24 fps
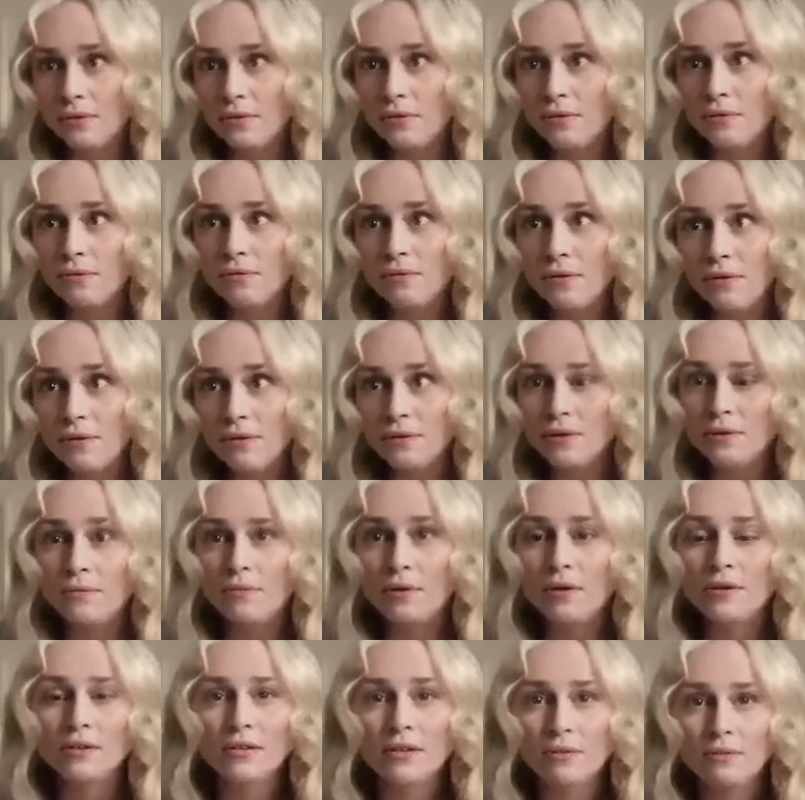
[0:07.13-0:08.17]
for roles
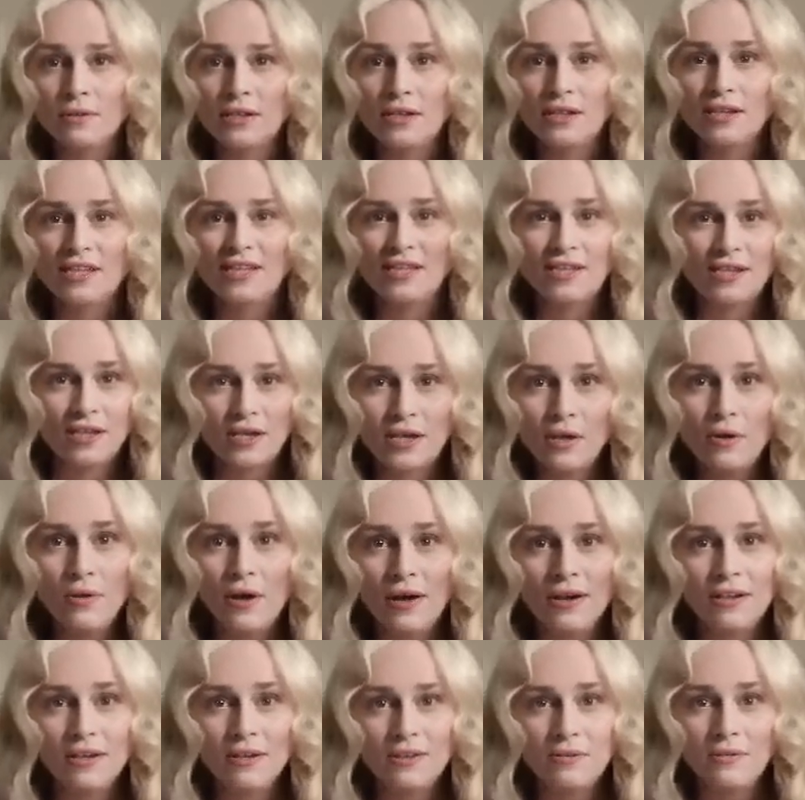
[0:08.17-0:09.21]
because I was just too
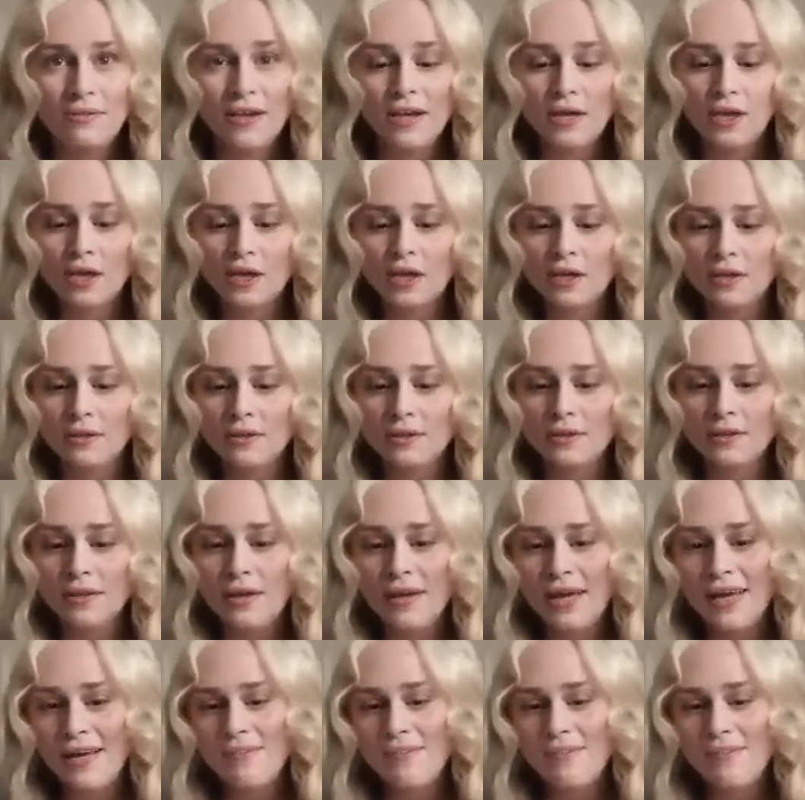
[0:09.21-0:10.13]
unconventional